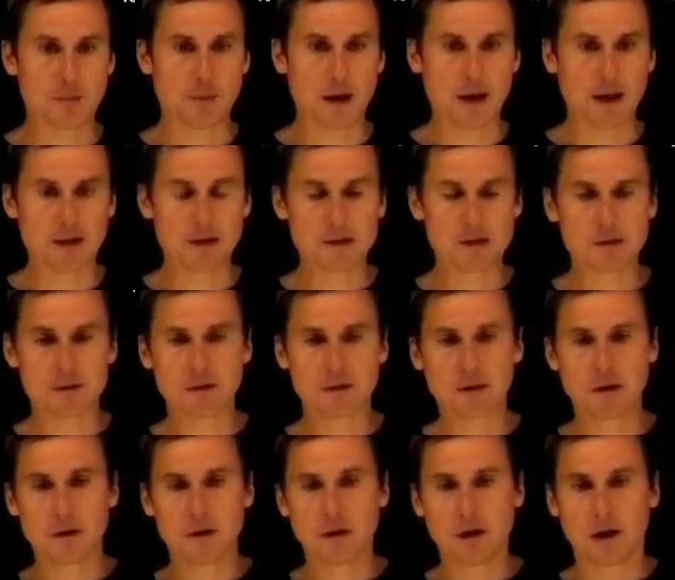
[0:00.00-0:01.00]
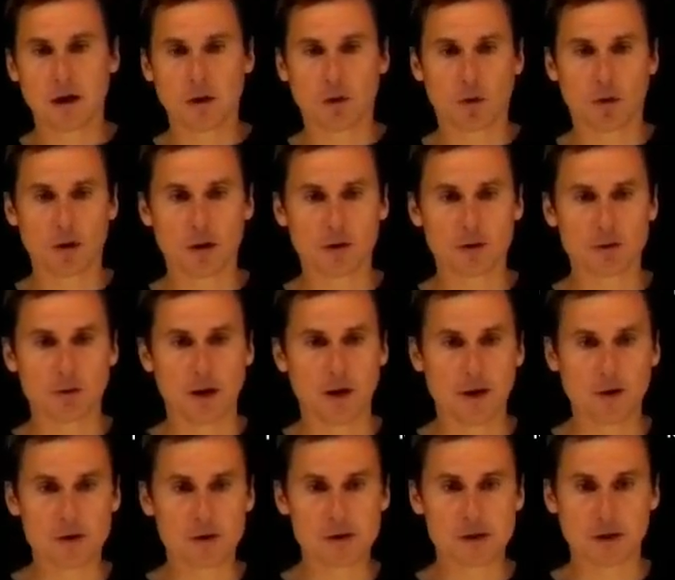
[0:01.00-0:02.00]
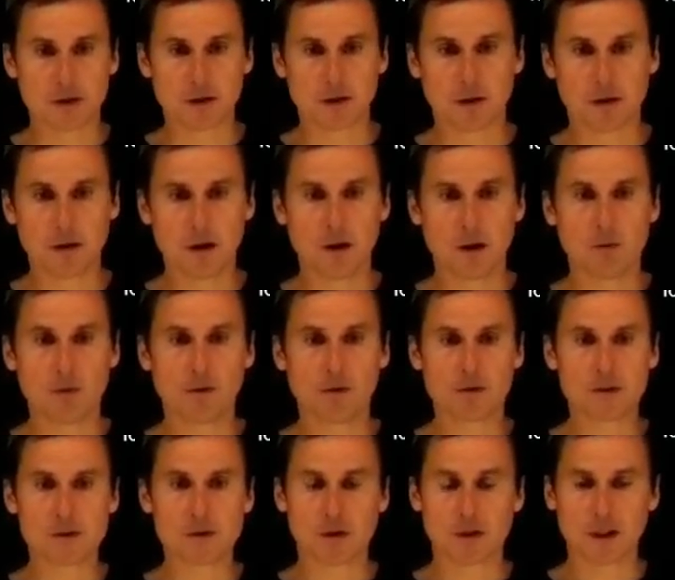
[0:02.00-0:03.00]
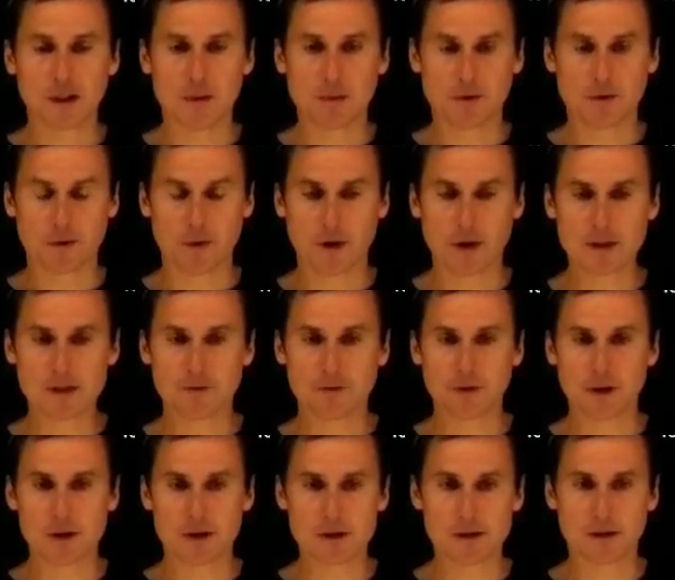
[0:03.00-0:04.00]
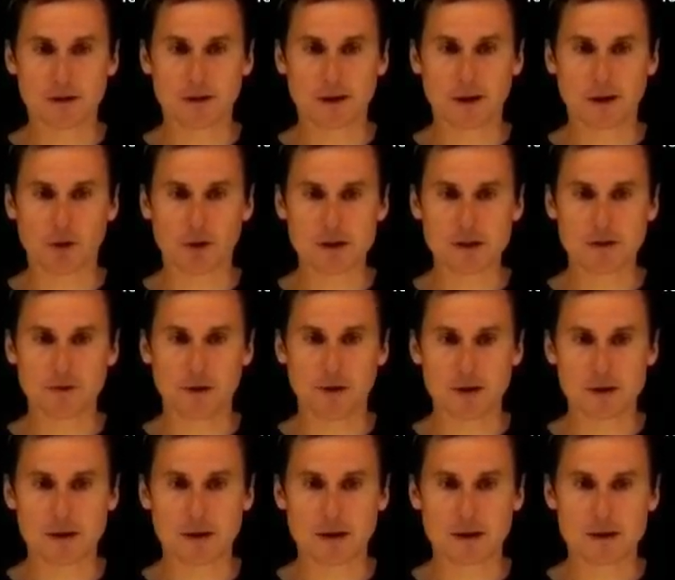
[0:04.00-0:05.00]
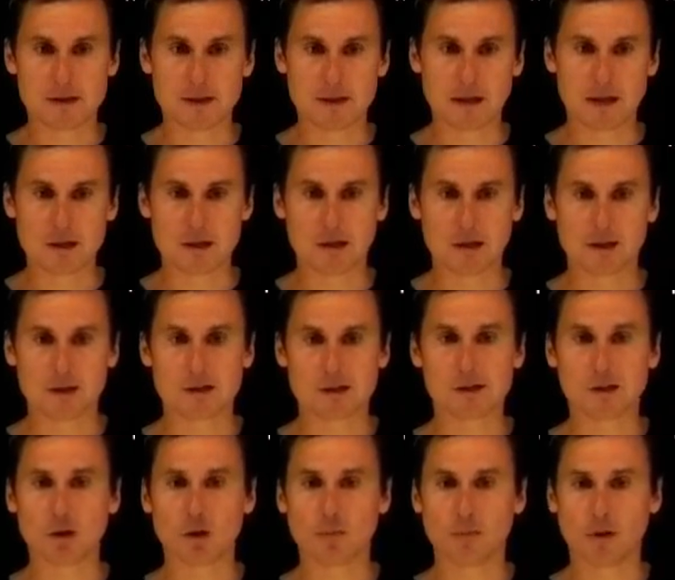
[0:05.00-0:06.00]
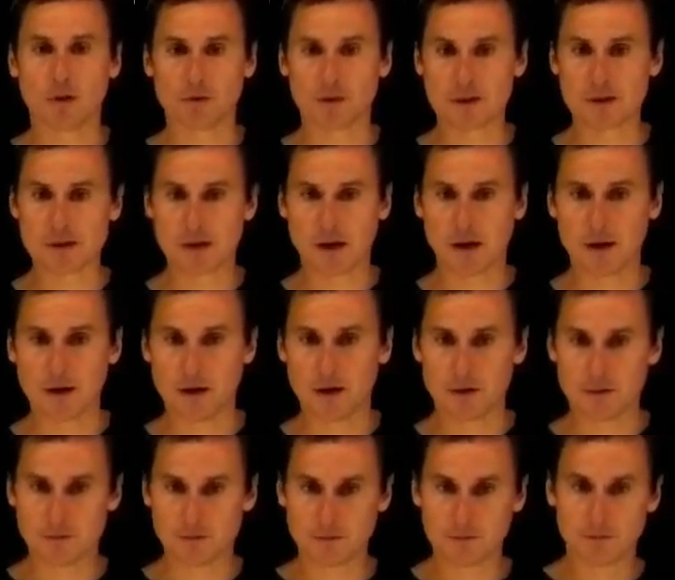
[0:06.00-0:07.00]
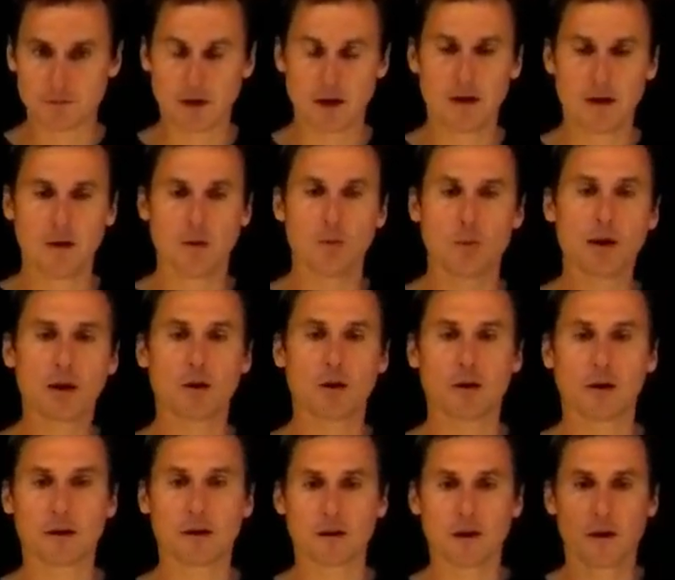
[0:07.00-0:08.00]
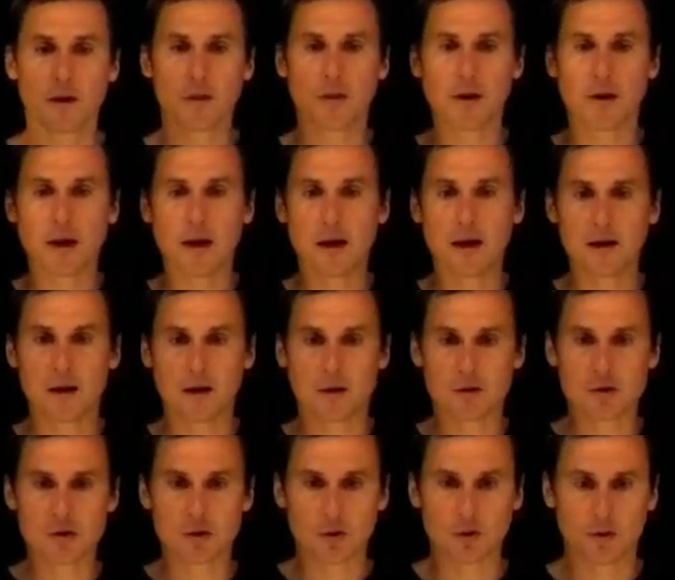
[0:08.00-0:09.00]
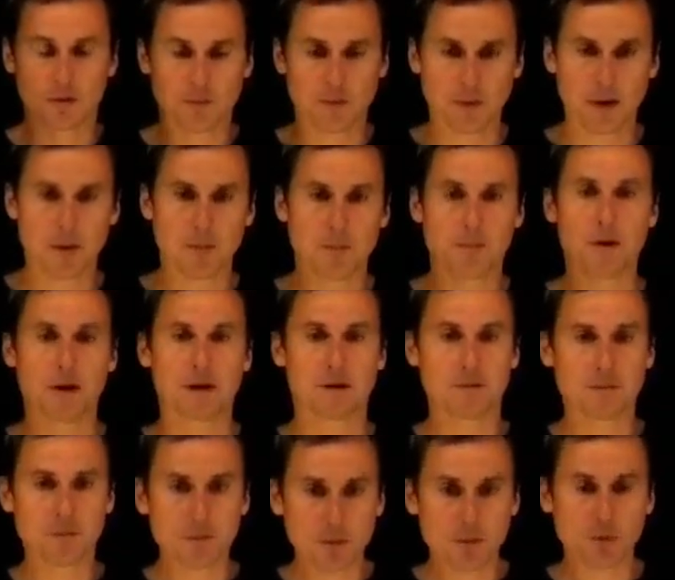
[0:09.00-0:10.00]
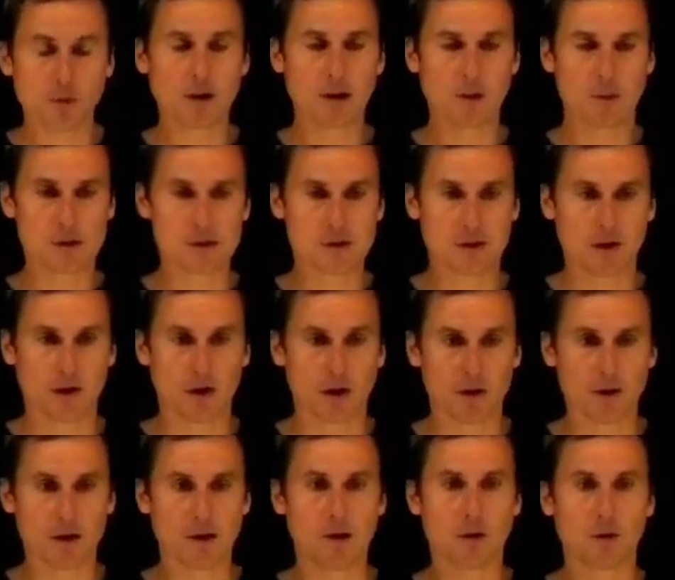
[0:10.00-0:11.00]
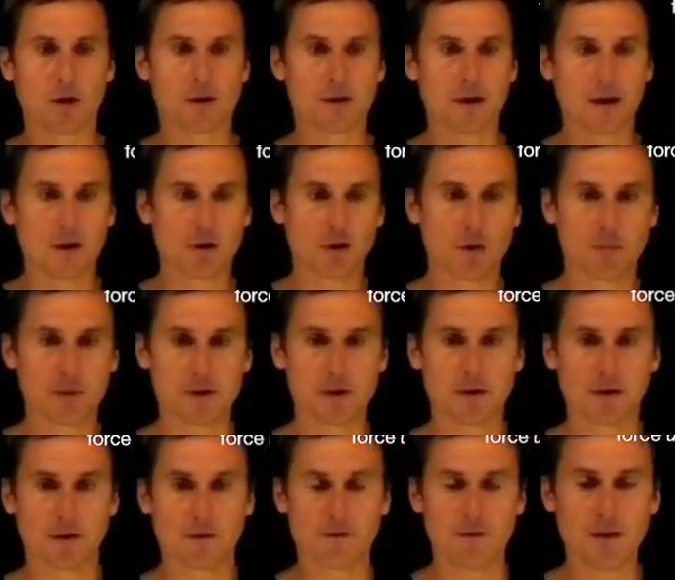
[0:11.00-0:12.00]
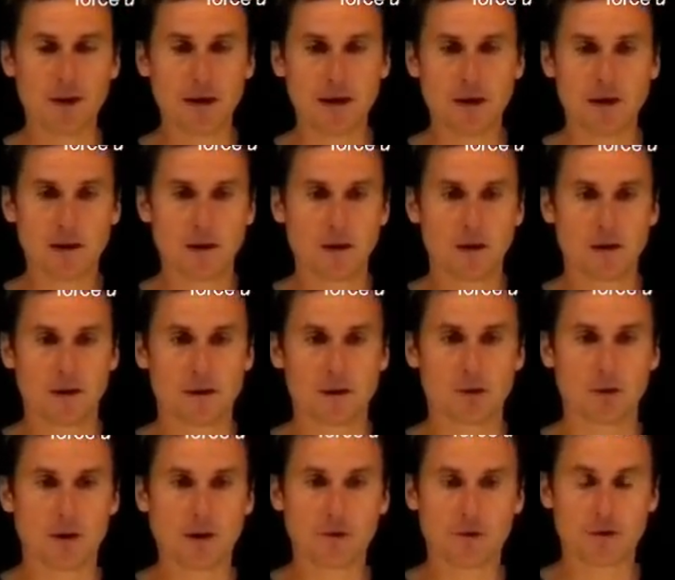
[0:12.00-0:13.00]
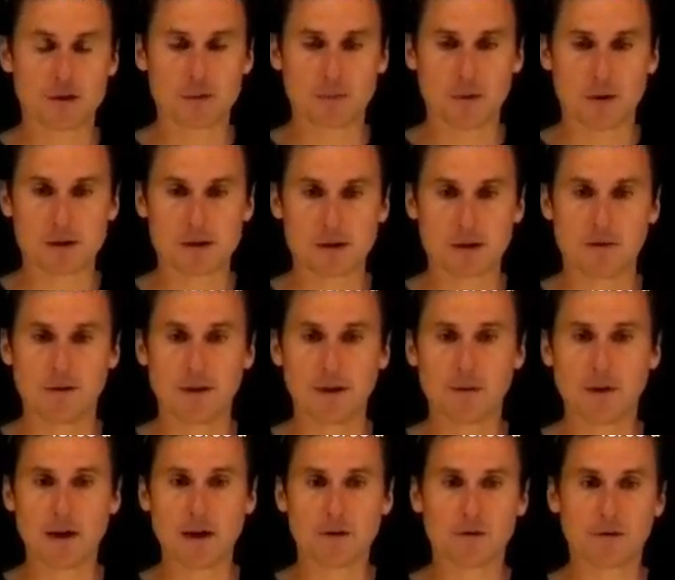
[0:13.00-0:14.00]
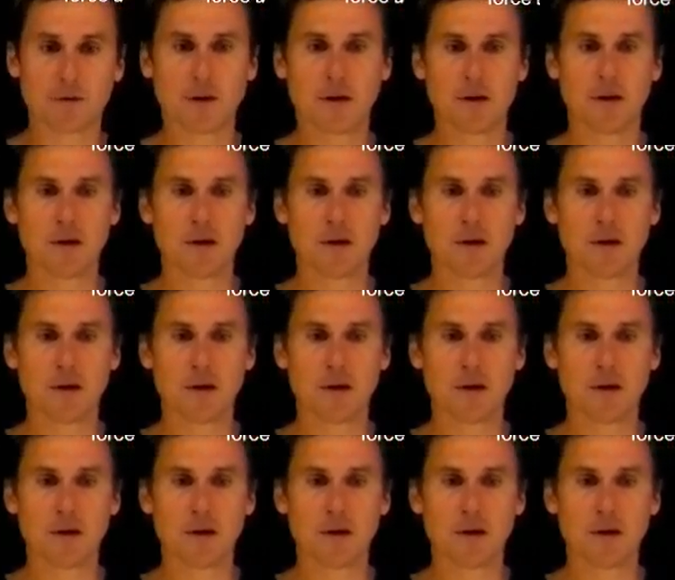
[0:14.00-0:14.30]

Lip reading: pedals according to the error signal with a certain level of aggressiveness, and that aggressiveness is essentially the slope of this line here. We call it the gain in control. But really what's going on, you look at the error between V, the reference velocity Vref,